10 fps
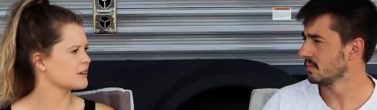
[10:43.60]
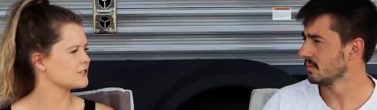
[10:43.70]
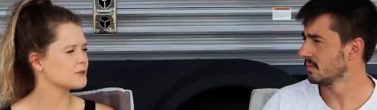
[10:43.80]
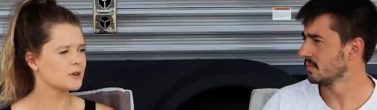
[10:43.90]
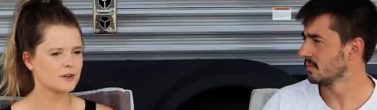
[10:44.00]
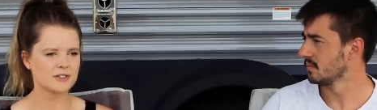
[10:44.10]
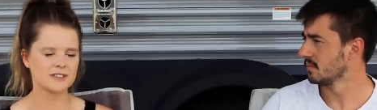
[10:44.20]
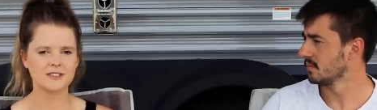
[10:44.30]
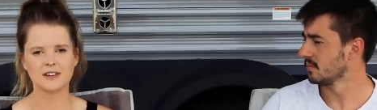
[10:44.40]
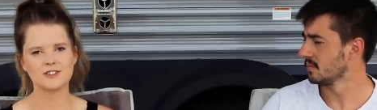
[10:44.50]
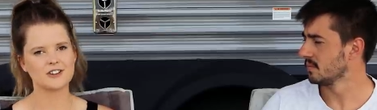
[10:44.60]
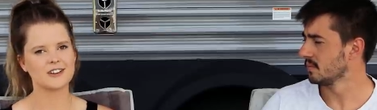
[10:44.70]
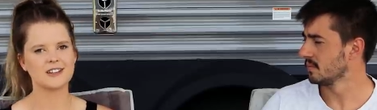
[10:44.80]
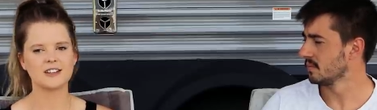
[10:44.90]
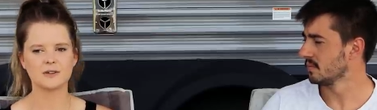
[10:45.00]
Speaker 1: sewer hose
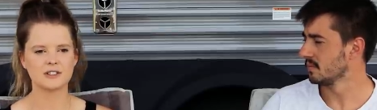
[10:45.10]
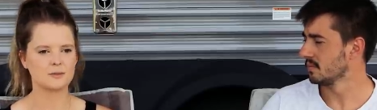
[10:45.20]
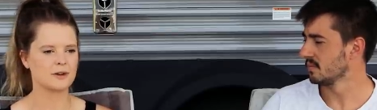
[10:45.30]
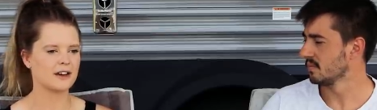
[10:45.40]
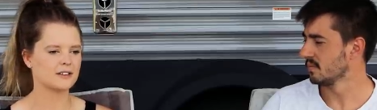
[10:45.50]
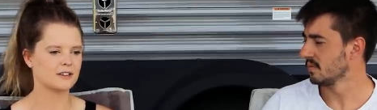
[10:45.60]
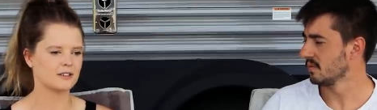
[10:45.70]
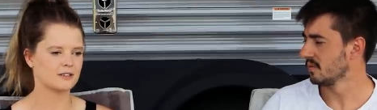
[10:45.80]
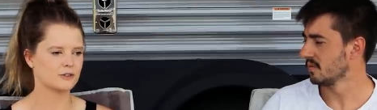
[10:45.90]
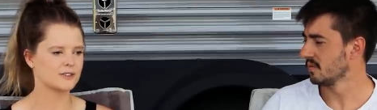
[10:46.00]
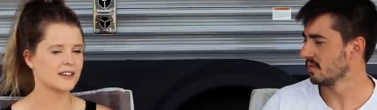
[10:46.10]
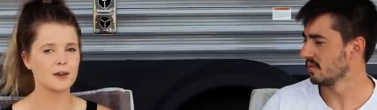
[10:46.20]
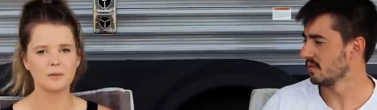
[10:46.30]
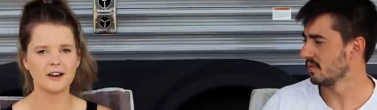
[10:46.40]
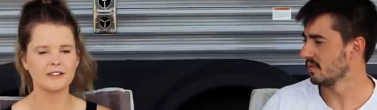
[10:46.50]
extension. There was our brand new
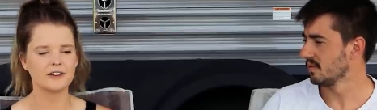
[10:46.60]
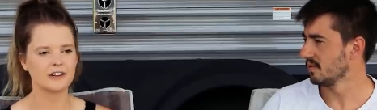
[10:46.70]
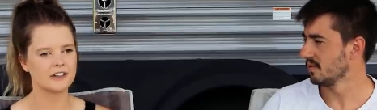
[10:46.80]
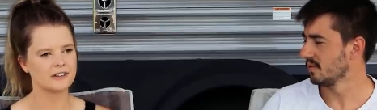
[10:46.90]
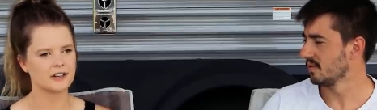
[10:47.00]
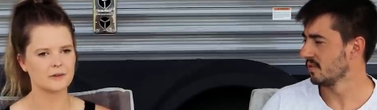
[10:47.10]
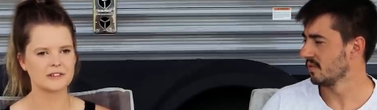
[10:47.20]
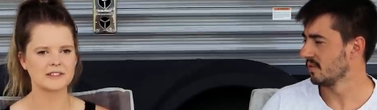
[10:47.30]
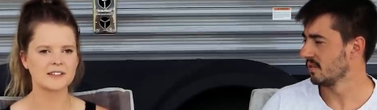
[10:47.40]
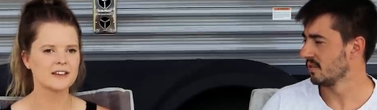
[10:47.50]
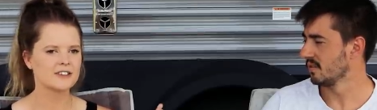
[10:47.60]
Sidewinder. There was